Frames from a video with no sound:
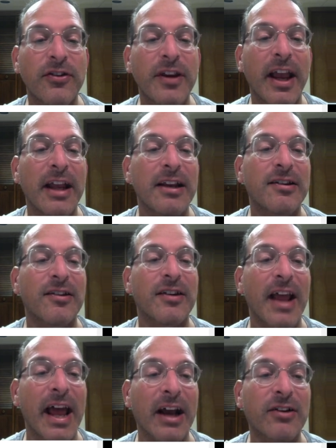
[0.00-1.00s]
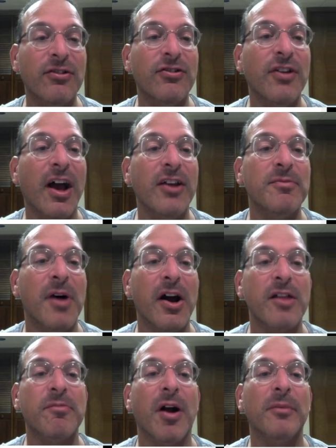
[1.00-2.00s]
the 80s as an exercise motto
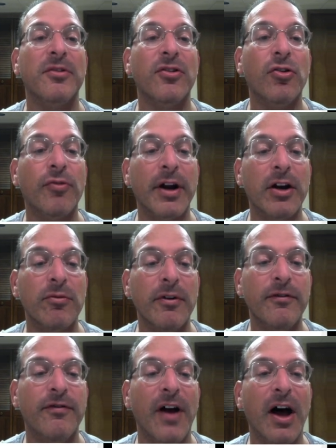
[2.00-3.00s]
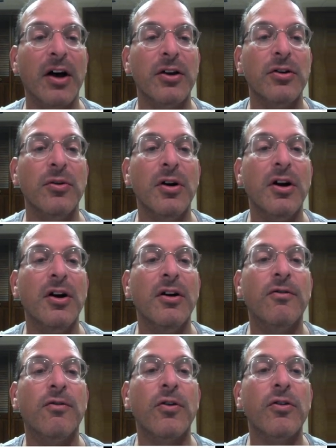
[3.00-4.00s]
that promises greater value
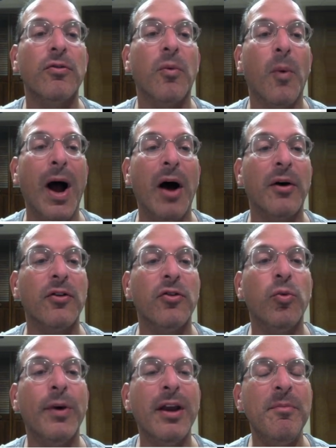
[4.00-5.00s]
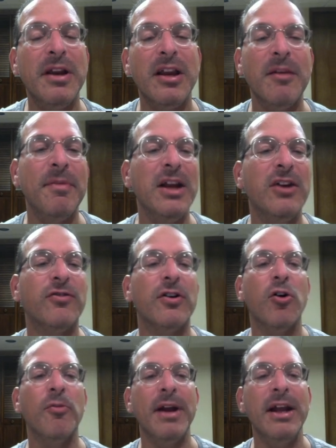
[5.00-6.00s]
for the. Wow, this Wikipedia page for
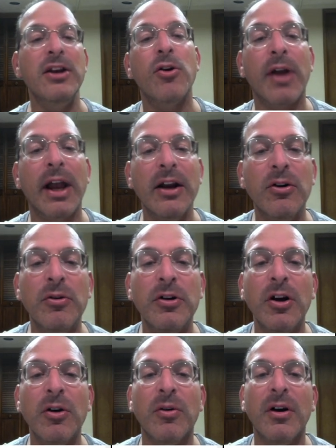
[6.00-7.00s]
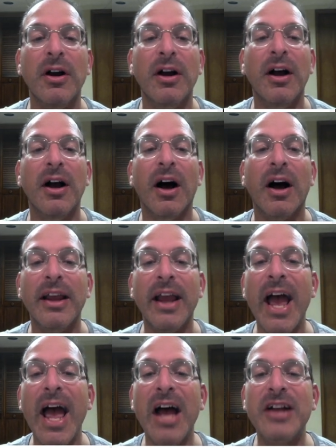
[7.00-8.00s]
no pain, no gain? Who knew?
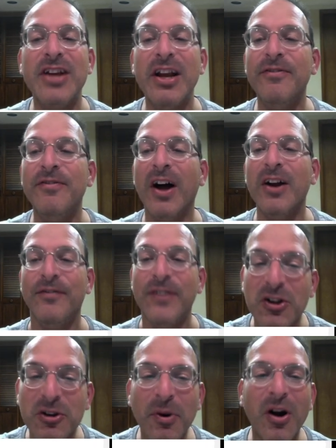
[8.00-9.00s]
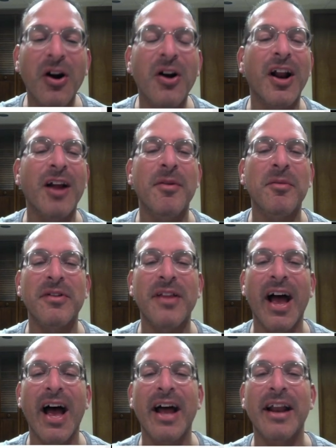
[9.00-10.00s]
Yeah, Jane Fonda, Feel the Burn. I remember
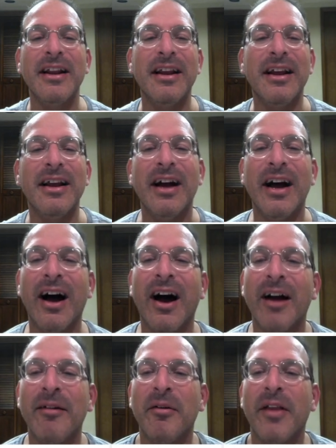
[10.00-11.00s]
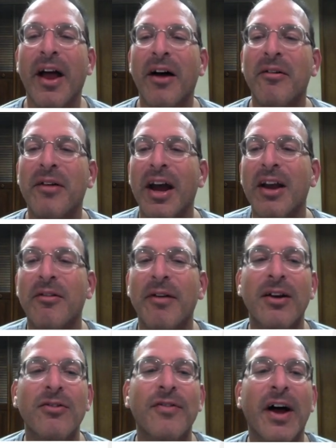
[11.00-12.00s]
that. I remember that. Okay,
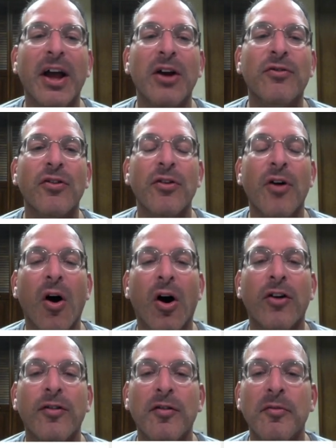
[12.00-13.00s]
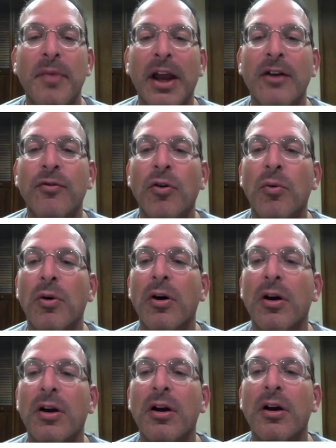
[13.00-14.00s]
greater value for the hard and even painful work.